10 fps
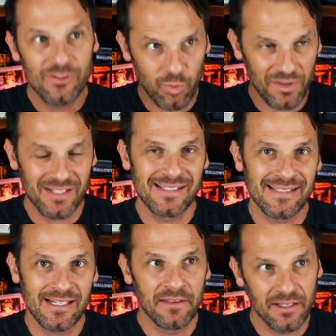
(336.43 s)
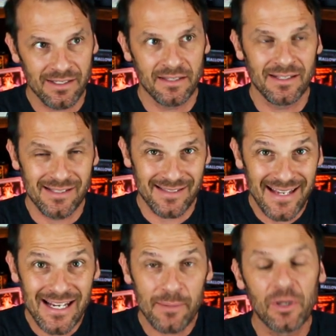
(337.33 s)
That's what the, the, the
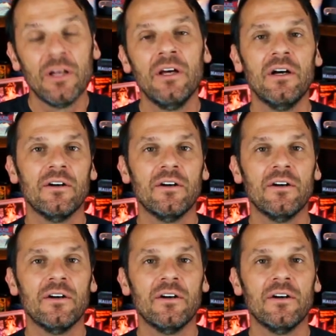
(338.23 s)
theme